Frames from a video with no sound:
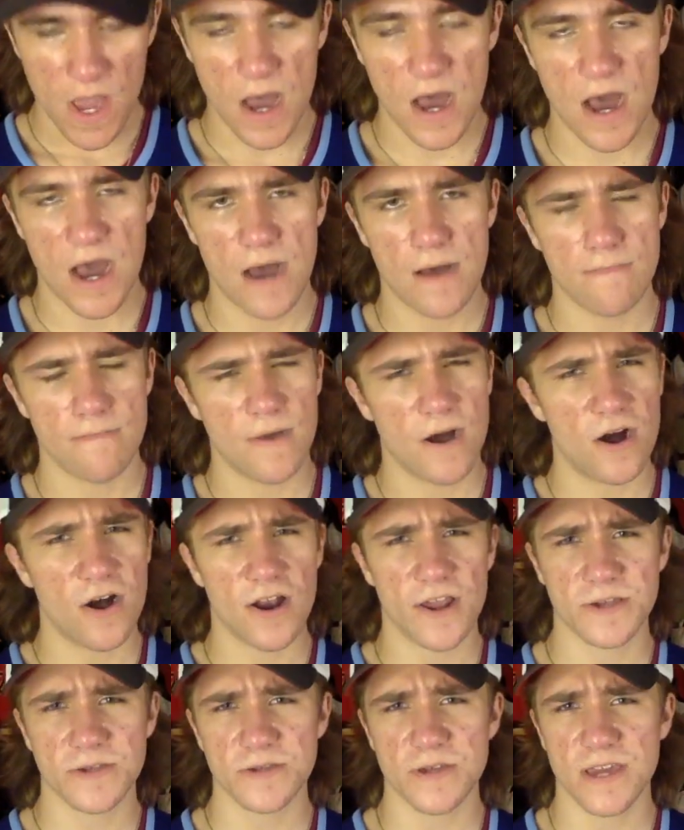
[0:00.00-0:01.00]

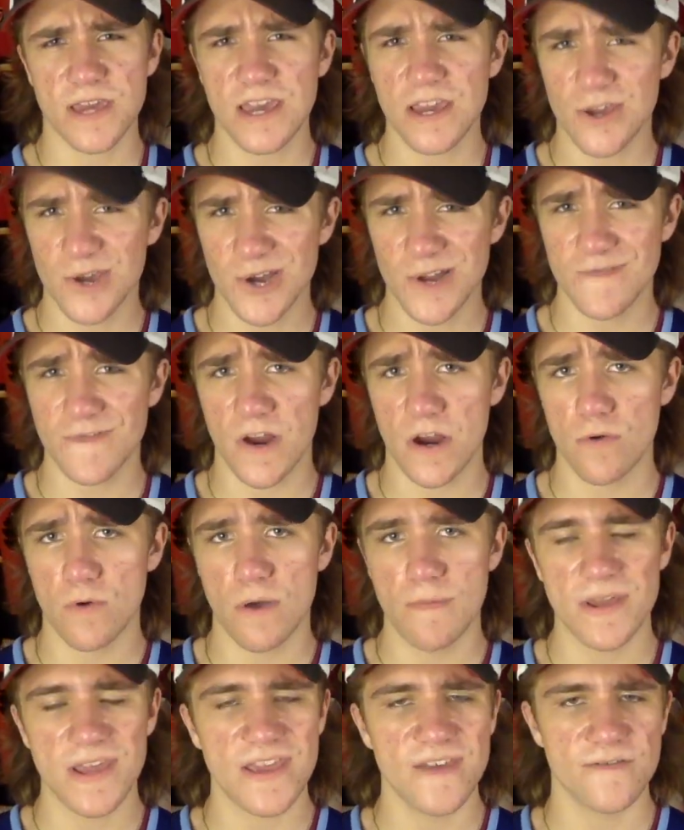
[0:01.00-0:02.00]
Honestly, he could very well
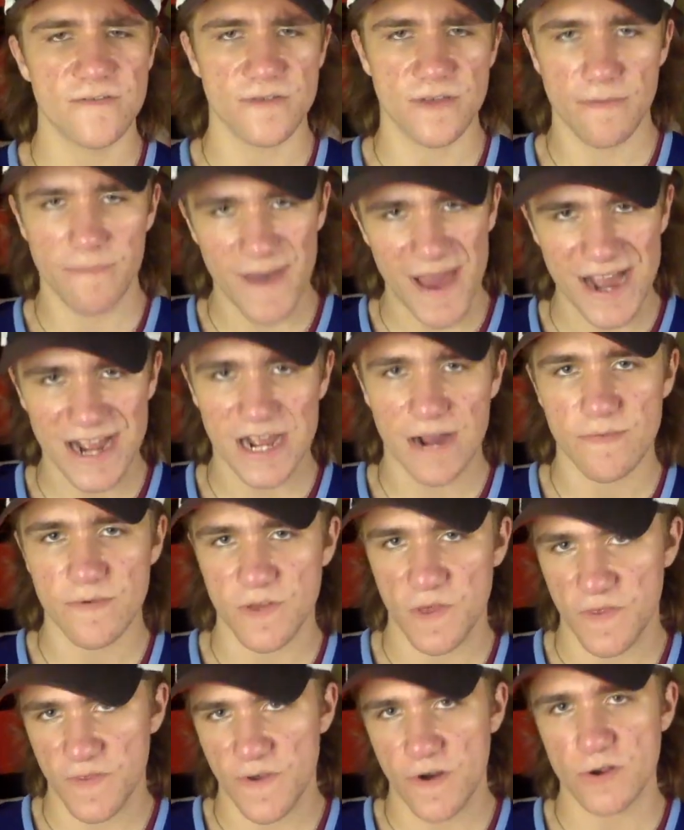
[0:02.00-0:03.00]
be either the backup or
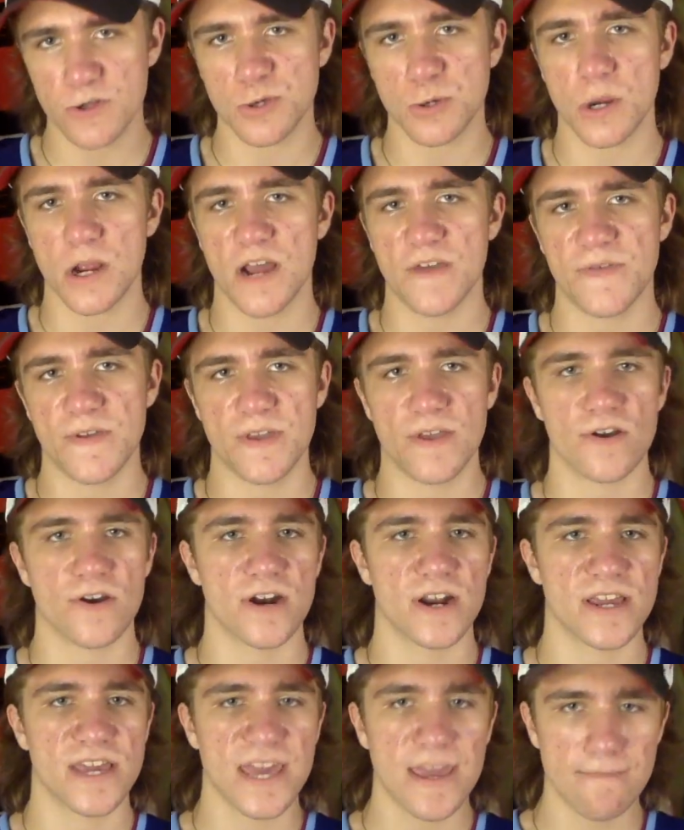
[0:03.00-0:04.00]
the third string. I think they're
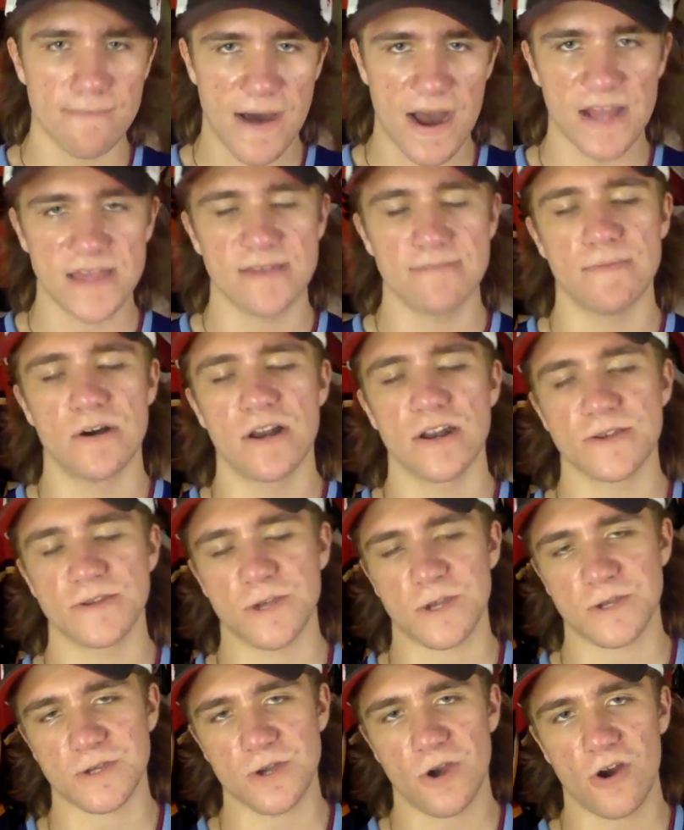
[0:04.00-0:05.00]
going to keep Montembault as
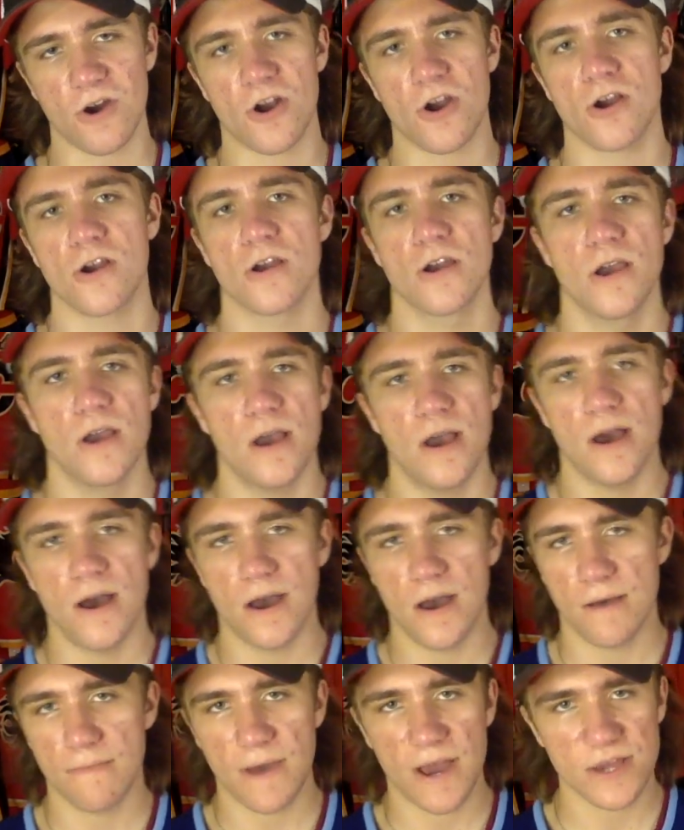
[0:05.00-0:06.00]
a starter.
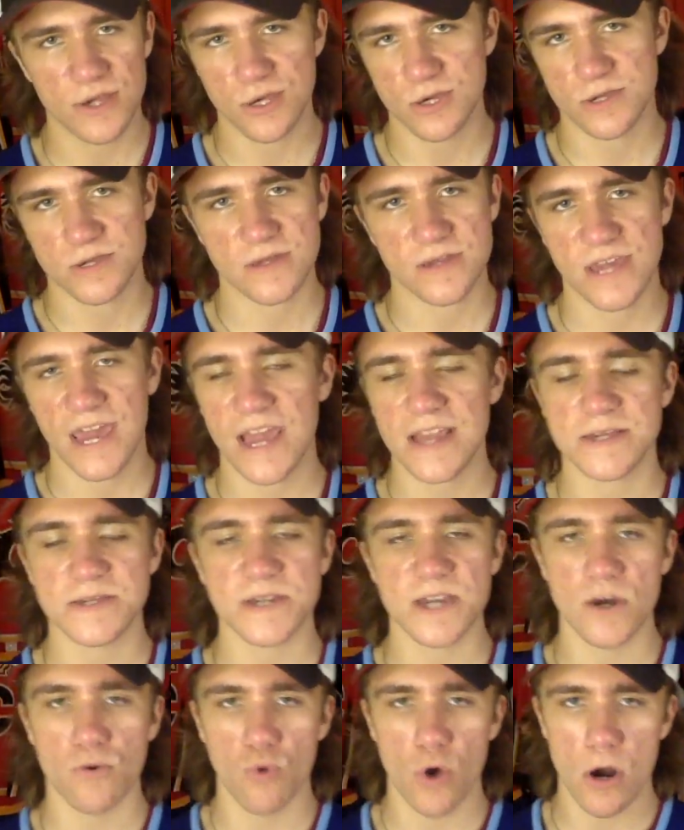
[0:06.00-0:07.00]
I just can't
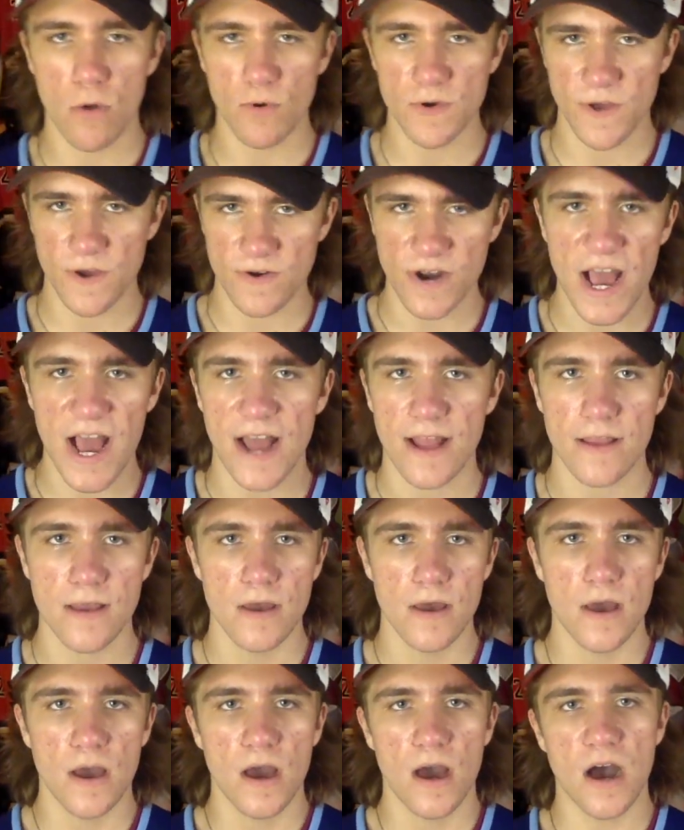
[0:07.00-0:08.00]
see a world where they're
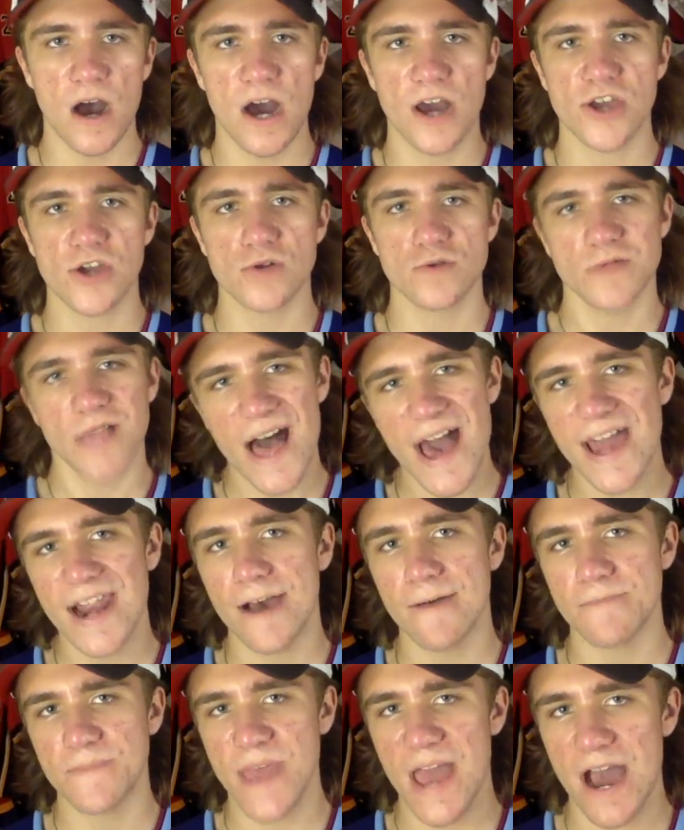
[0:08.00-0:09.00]
not. Your
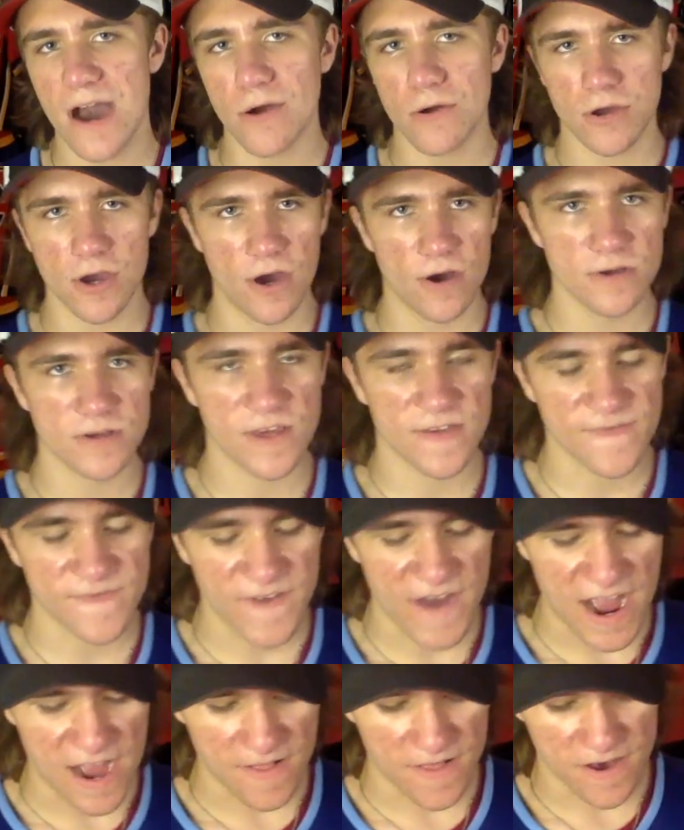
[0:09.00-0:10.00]
lineup now goes as
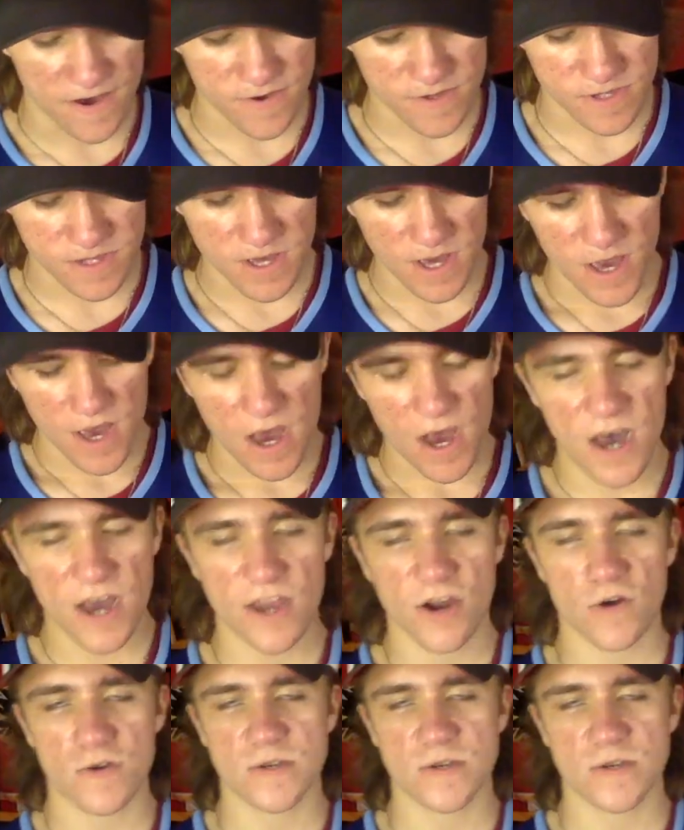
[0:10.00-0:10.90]
follows. Your